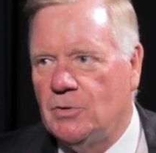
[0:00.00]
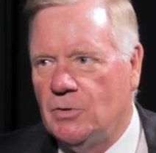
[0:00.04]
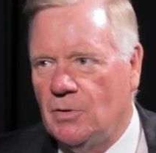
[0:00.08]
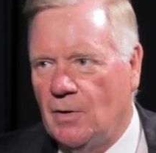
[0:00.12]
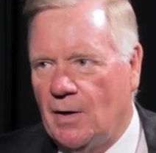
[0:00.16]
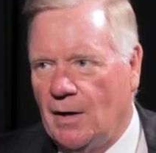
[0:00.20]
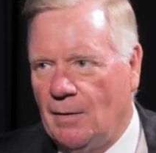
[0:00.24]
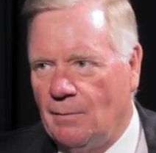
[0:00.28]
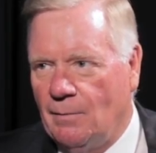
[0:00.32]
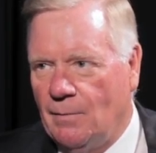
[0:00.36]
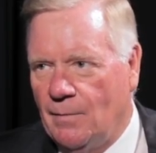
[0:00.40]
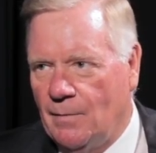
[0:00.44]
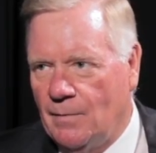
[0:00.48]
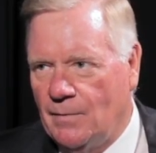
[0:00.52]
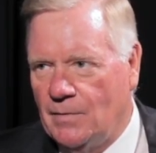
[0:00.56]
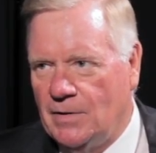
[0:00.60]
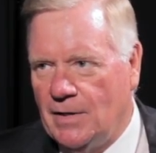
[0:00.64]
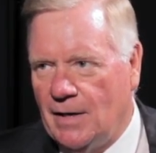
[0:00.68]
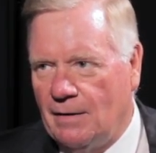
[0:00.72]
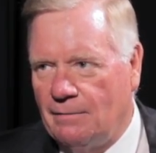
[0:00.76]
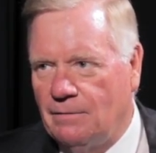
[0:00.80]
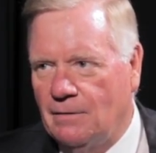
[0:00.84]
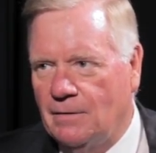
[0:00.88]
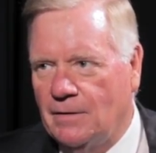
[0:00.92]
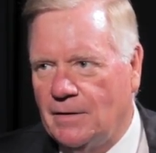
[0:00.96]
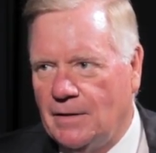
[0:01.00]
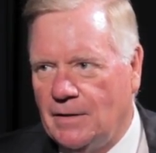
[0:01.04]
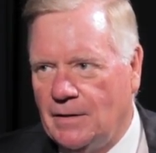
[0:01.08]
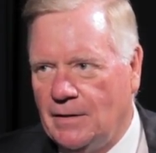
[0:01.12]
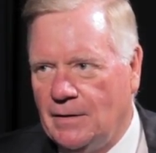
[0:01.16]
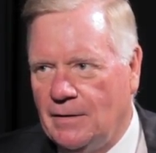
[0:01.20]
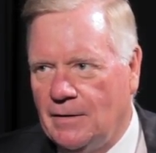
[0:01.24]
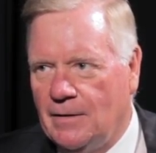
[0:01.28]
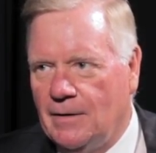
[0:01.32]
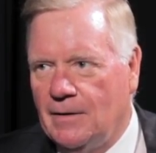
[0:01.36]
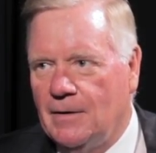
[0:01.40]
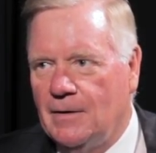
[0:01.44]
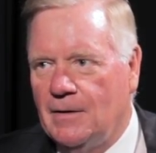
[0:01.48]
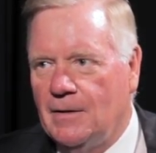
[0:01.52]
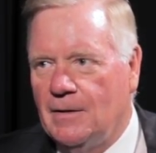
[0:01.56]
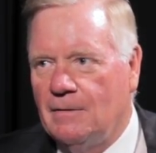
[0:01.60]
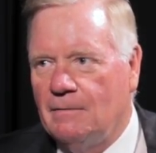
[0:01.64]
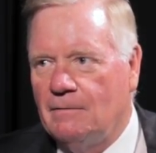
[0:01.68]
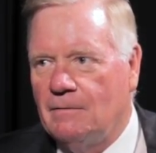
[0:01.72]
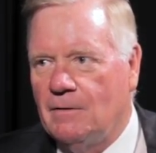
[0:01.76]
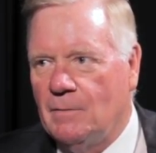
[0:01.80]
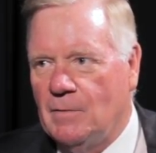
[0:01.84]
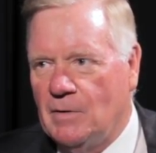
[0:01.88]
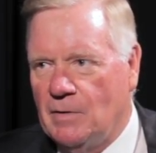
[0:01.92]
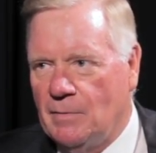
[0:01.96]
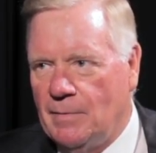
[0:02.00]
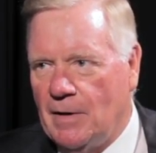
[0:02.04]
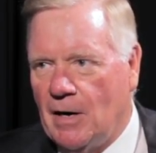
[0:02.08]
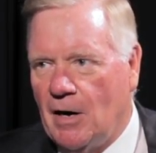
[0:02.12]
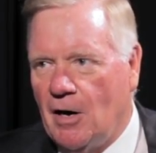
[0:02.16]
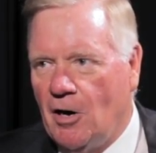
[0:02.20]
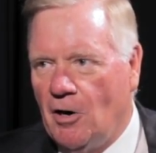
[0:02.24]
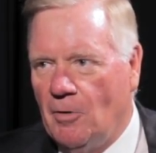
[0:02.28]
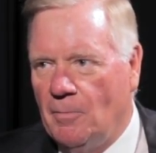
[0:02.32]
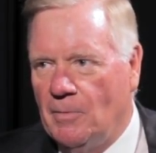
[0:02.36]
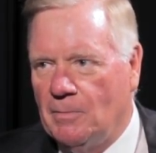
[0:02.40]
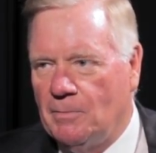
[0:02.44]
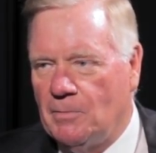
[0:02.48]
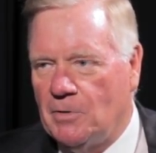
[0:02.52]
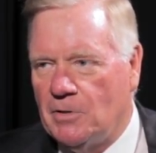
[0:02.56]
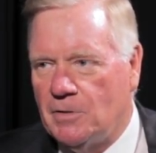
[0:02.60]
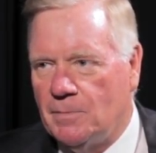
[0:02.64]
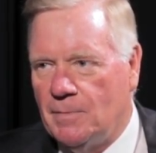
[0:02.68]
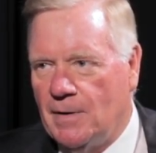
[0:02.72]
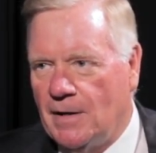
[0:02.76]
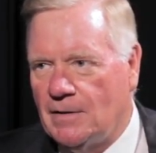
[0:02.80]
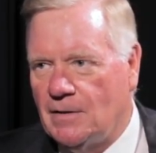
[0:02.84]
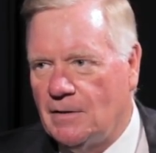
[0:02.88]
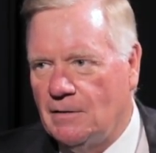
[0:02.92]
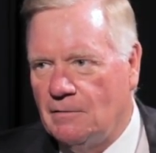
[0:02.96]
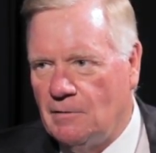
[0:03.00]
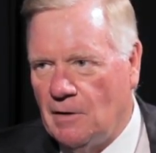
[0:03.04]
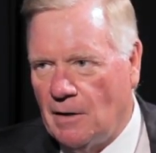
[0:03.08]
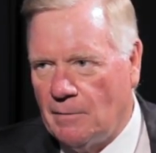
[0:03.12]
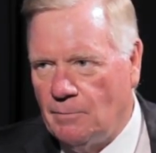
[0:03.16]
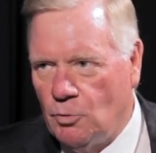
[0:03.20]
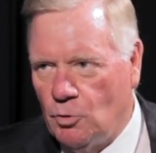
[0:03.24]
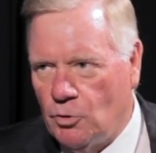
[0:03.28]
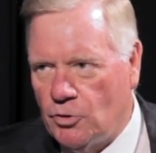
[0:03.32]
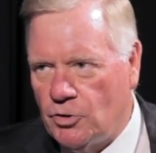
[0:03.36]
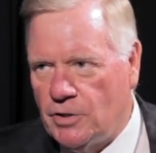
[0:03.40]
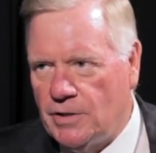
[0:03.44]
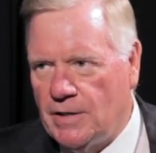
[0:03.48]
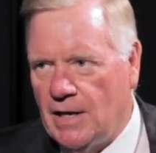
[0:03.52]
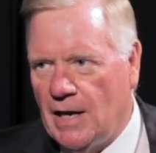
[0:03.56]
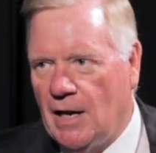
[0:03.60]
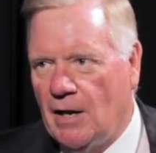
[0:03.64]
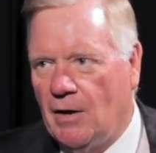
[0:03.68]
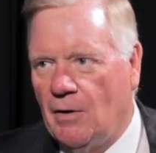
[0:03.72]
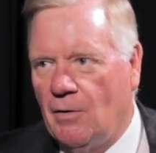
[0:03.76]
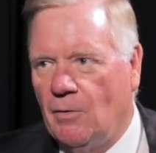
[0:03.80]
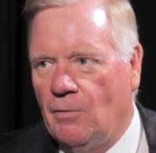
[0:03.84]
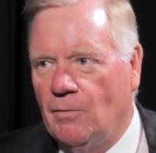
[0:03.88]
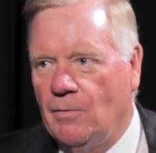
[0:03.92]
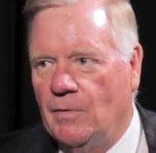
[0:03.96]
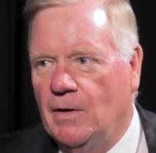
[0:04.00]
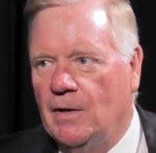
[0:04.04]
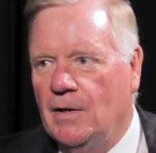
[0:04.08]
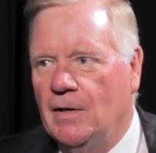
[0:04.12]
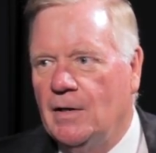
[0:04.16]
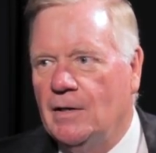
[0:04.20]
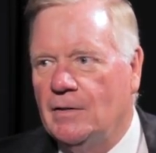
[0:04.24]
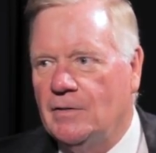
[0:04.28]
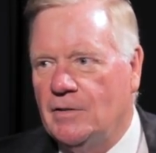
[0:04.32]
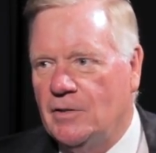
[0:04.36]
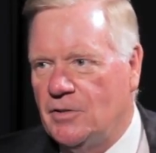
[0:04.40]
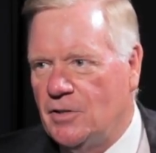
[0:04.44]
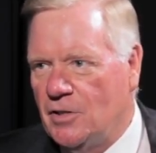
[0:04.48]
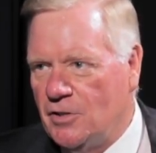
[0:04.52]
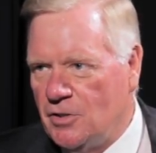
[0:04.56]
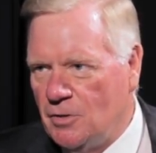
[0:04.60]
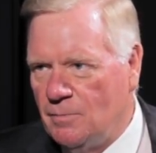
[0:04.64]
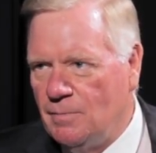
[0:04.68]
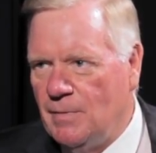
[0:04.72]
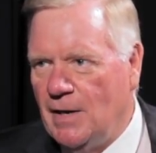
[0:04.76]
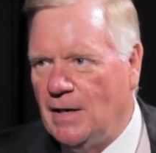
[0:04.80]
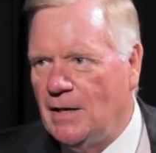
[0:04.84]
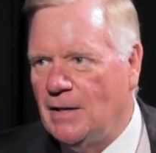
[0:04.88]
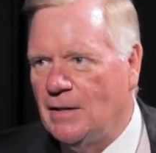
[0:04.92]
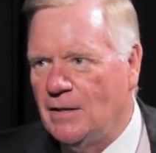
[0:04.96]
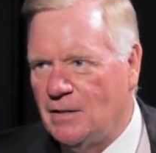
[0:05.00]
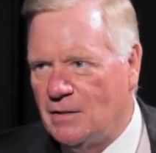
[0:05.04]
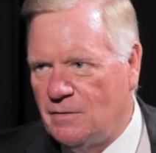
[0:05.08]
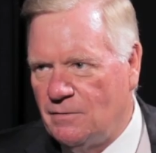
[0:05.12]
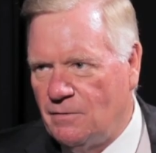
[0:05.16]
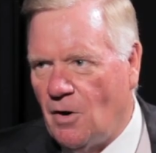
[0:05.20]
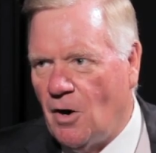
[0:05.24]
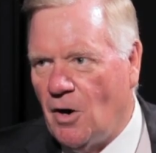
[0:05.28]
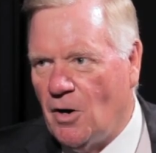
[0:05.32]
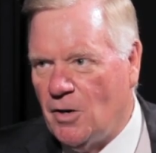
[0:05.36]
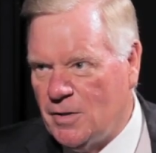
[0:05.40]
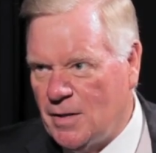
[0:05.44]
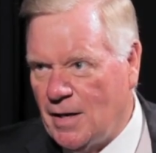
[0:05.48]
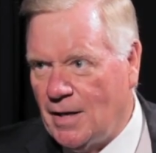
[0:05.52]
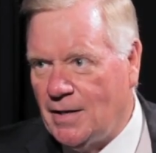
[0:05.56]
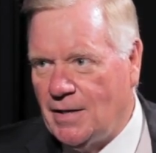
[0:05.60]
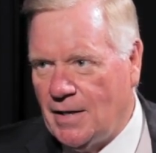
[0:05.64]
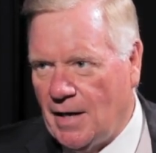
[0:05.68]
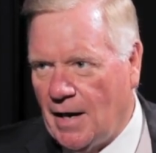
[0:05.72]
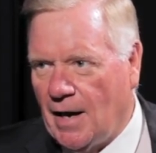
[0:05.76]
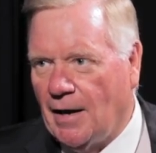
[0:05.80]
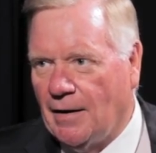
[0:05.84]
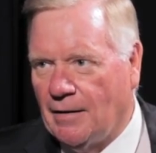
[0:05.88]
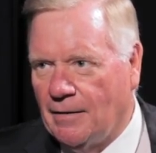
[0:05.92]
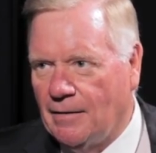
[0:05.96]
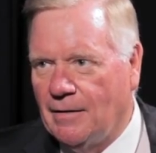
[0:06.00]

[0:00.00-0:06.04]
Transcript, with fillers: So, I'm definitely, from an empowerment perspective, I push down decision making as far as I can, mm.